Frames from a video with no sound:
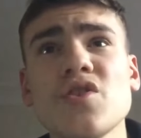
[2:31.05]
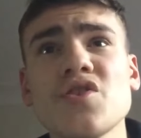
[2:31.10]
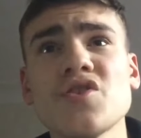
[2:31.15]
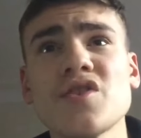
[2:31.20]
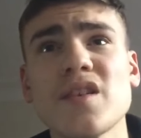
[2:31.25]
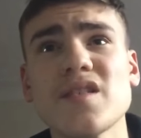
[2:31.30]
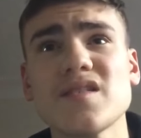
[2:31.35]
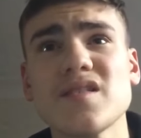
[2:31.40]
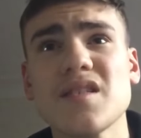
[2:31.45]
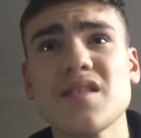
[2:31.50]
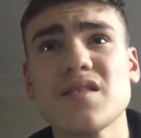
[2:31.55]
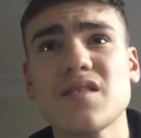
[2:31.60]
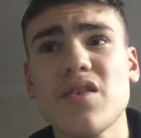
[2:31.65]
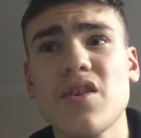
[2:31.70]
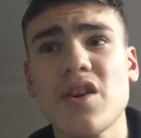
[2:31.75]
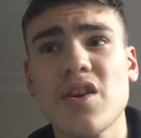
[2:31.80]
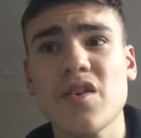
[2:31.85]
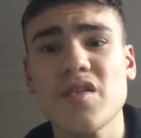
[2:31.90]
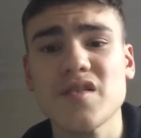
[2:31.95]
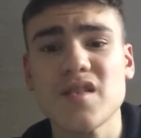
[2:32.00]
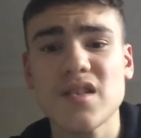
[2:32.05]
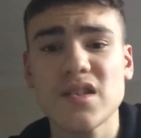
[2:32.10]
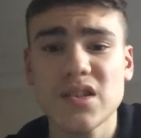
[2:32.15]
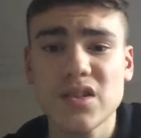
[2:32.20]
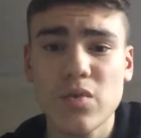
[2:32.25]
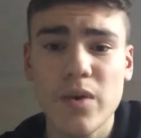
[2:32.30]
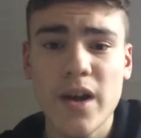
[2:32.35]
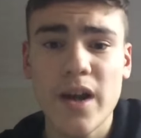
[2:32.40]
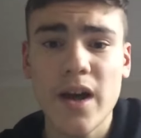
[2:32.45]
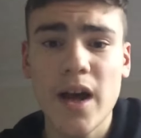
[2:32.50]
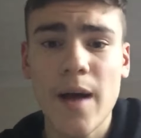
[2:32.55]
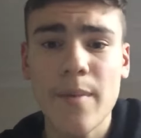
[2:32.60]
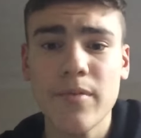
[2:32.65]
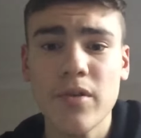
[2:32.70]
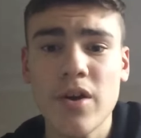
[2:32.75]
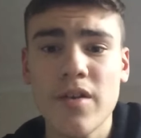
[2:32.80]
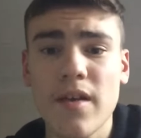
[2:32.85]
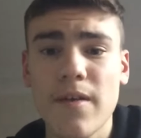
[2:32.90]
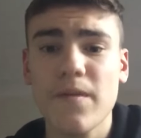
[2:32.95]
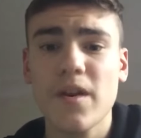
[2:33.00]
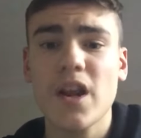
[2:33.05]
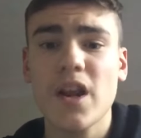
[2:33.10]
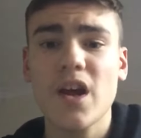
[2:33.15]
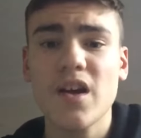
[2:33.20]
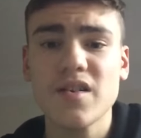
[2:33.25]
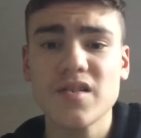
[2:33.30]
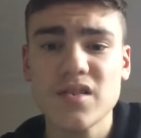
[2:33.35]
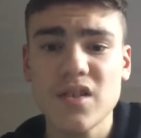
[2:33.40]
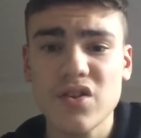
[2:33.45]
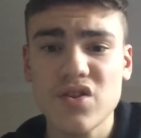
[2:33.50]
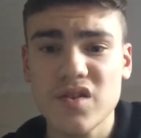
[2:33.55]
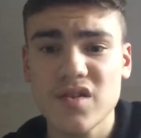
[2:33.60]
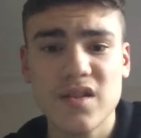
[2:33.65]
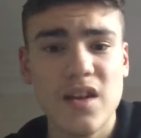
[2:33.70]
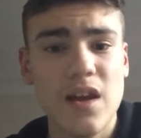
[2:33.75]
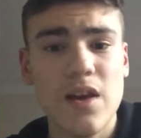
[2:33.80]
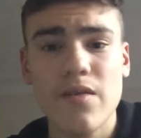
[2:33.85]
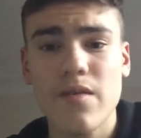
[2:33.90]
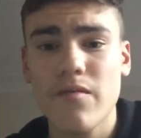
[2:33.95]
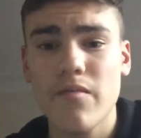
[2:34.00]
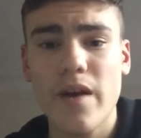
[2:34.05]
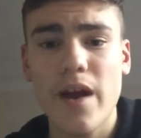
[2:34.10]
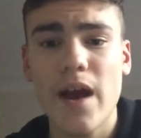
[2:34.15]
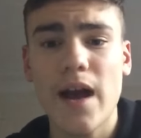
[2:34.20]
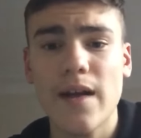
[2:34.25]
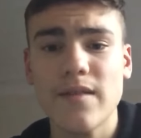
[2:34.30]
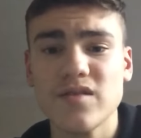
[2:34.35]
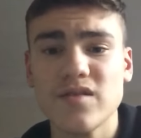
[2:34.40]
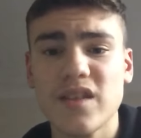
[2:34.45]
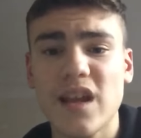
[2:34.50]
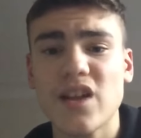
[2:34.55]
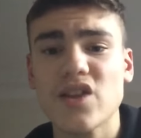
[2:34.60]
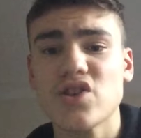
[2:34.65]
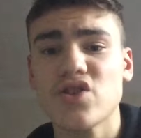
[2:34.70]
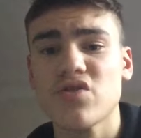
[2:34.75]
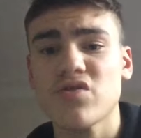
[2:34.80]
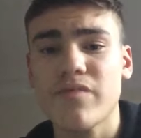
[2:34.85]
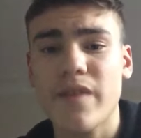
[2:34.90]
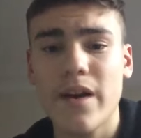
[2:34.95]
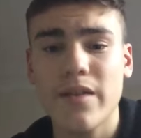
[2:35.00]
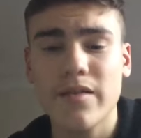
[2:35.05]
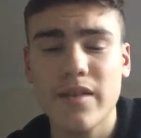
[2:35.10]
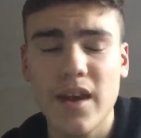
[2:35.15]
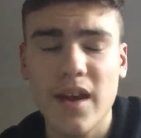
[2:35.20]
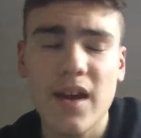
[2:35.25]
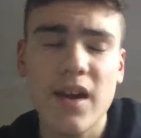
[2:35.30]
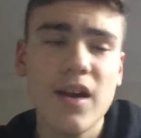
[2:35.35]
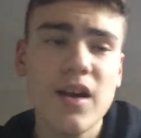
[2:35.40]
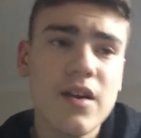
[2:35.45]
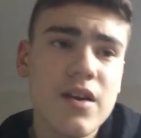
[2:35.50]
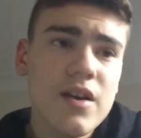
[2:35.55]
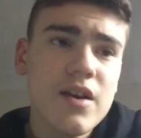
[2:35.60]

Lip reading: Usually at 6:30 or 6:20 I upload that video, so just stay tuned around there.